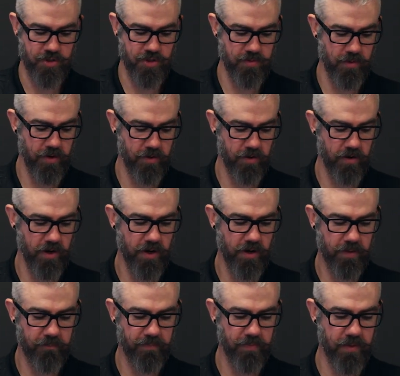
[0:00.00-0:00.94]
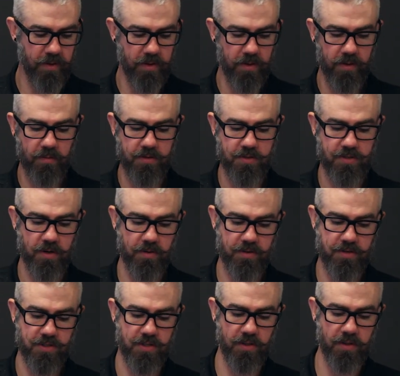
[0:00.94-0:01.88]
Shimano crank, we start
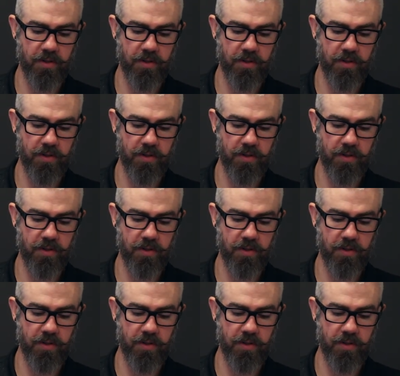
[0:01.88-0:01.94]
with just a